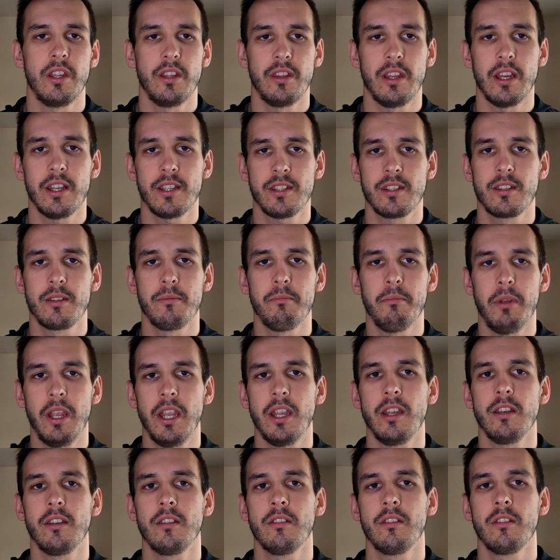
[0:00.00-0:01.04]
That's the
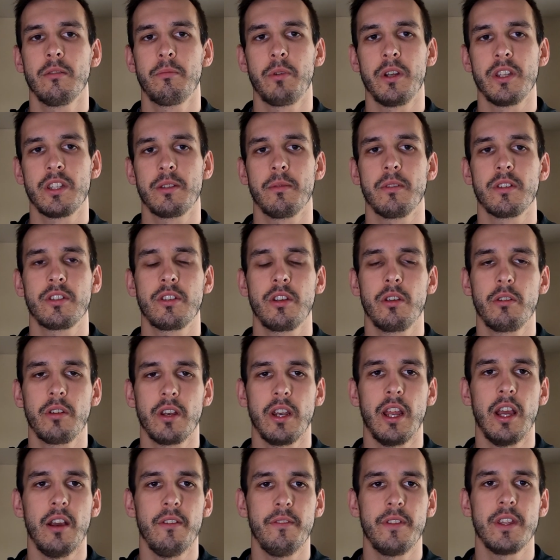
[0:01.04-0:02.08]
main principle. So you can
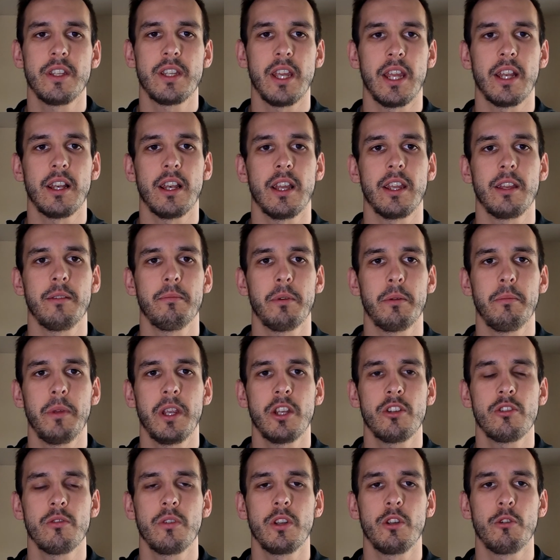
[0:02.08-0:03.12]
have the deadline, but
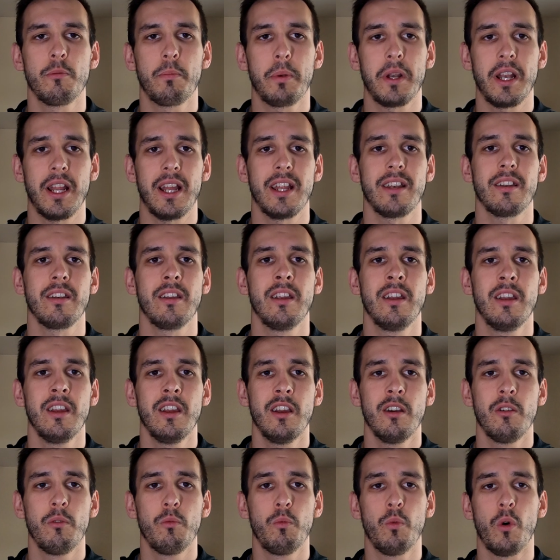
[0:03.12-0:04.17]
make sure you plan
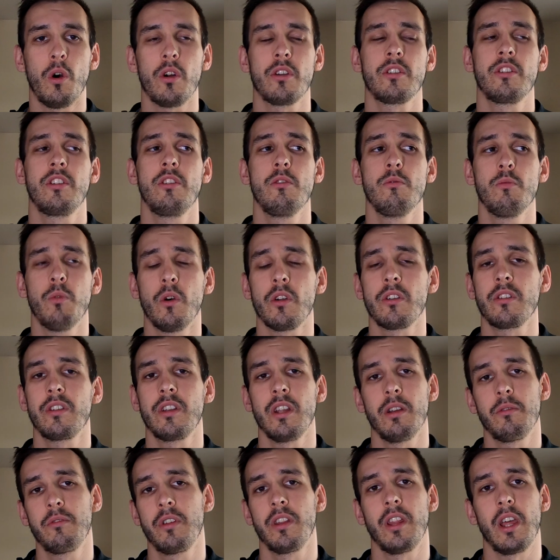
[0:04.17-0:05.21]
what you want
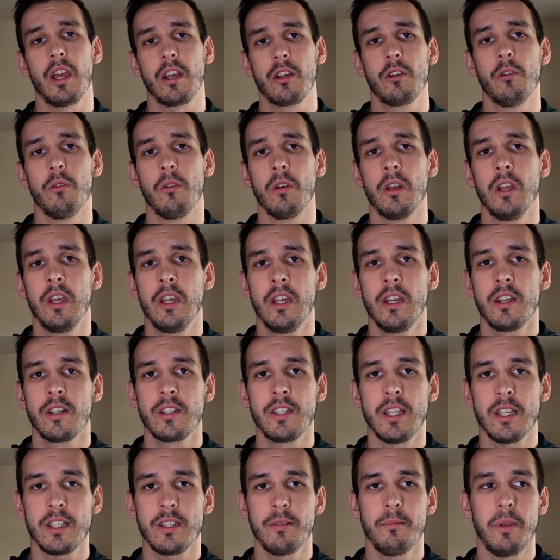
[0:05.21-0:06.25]
out of that goal, because
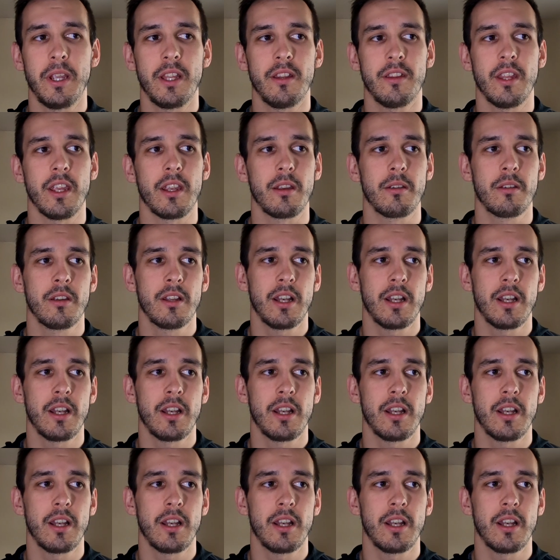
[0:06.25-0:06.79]
that's the main thing.